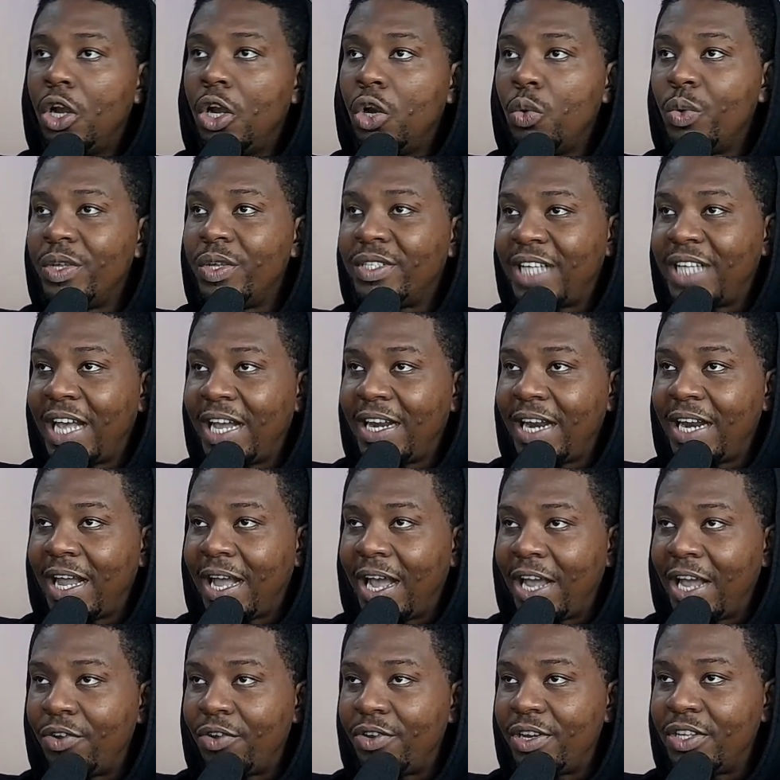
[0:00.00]
Louisiana.
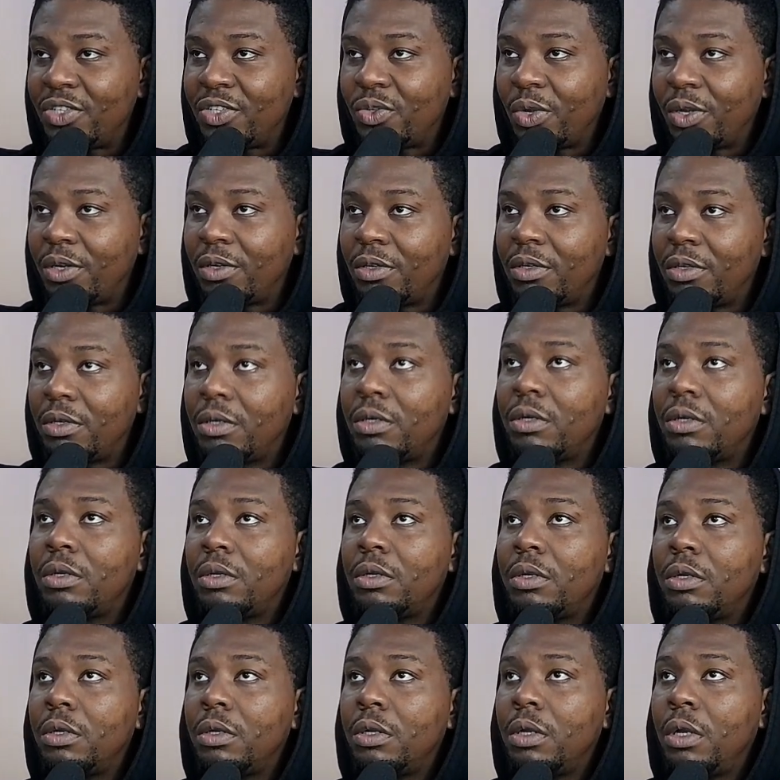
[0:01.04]
I know this one.
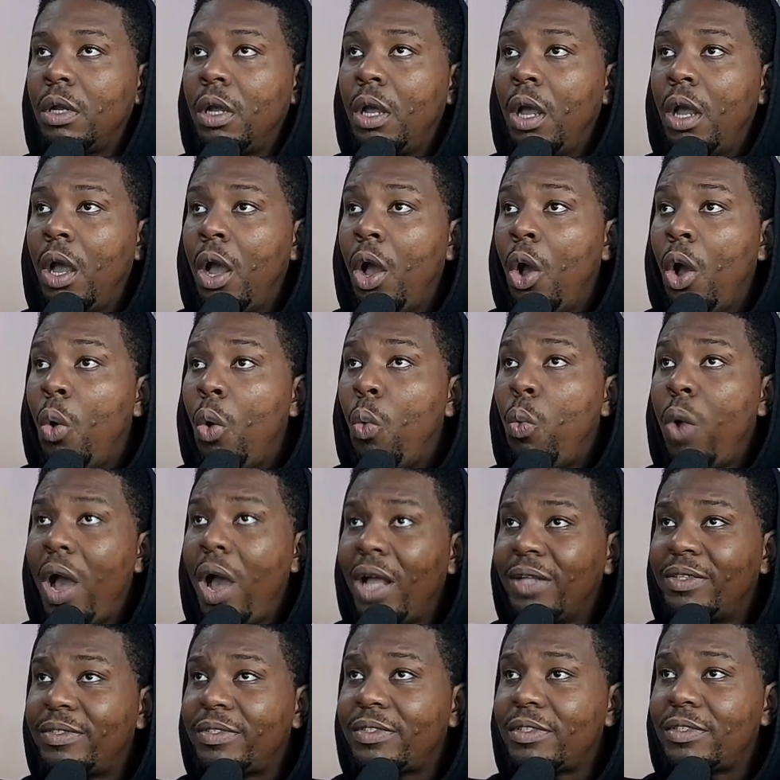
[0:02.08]

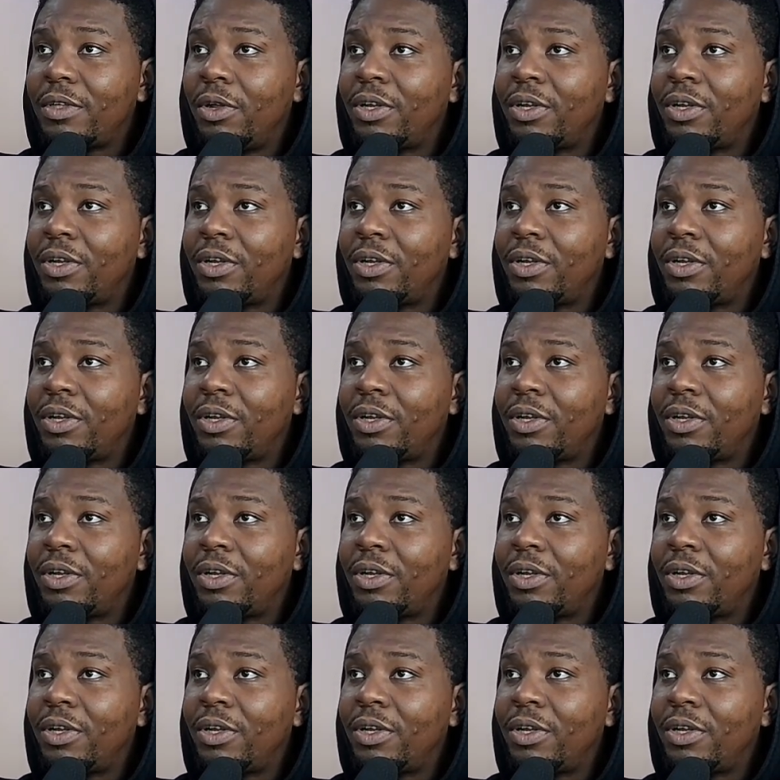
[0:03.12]
What?